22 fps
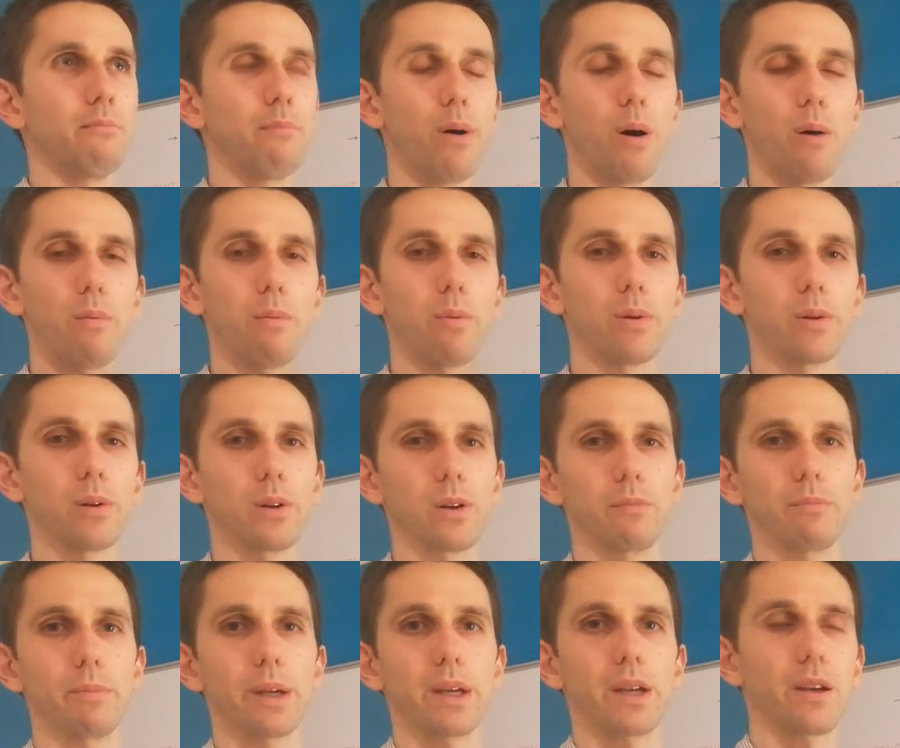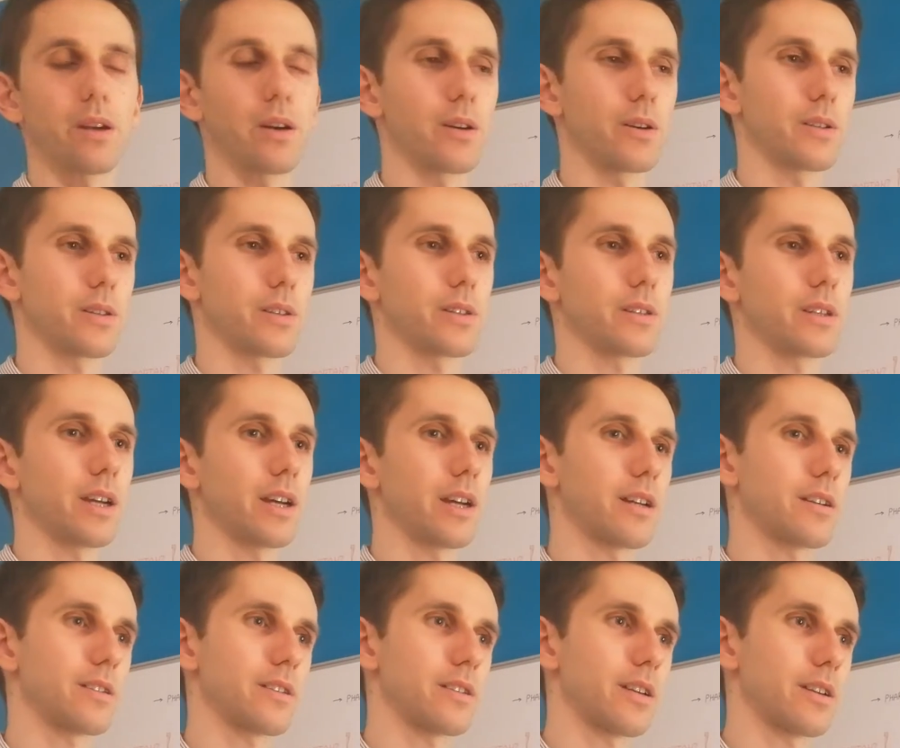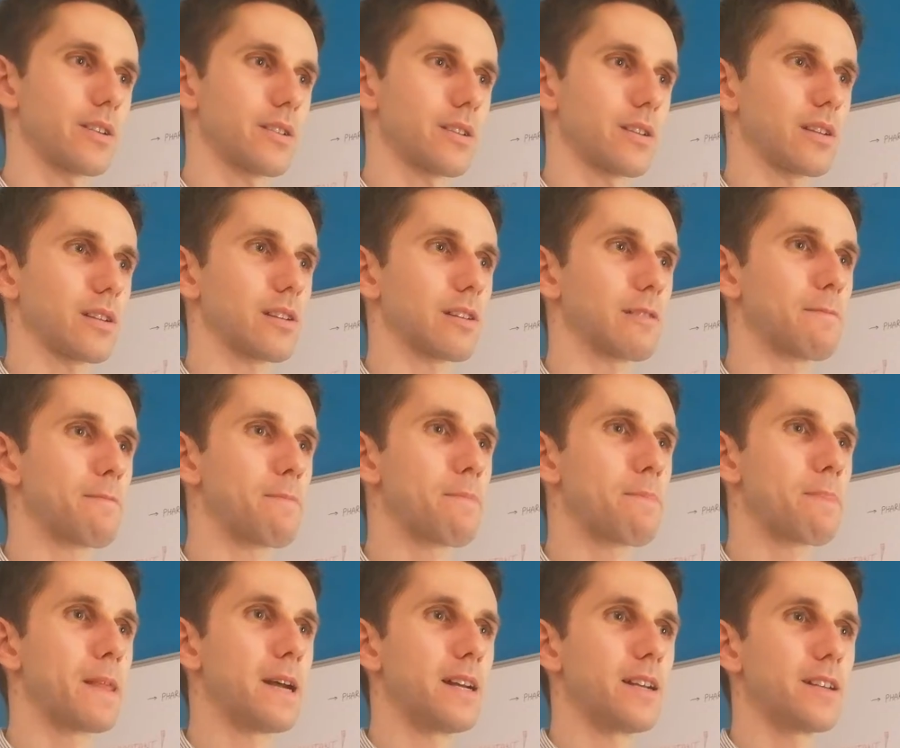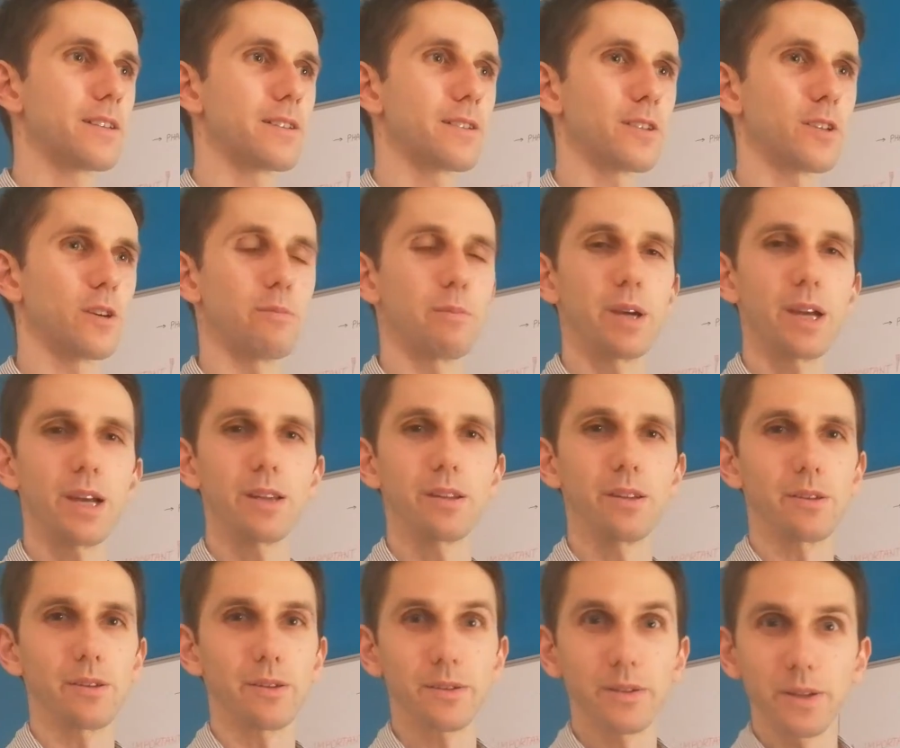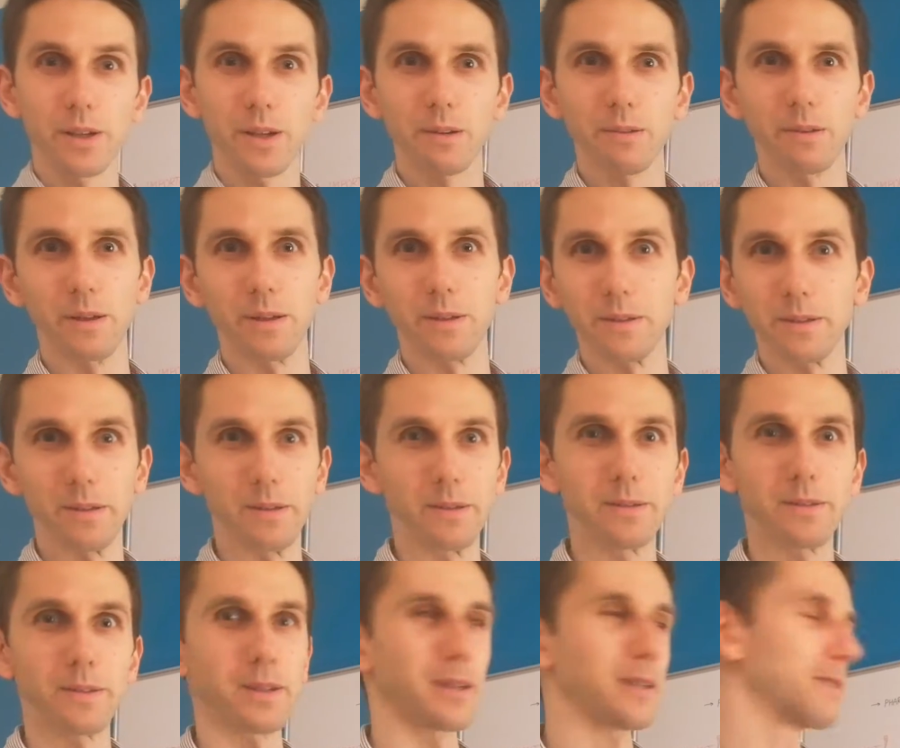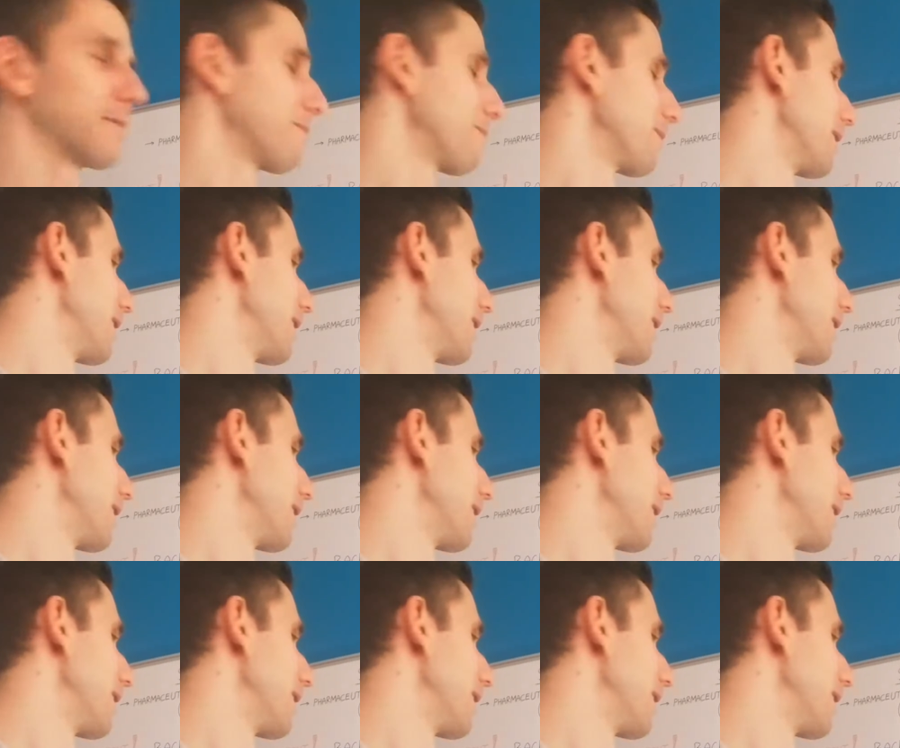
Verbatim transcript: popular because it has actually some hidden secrets inside.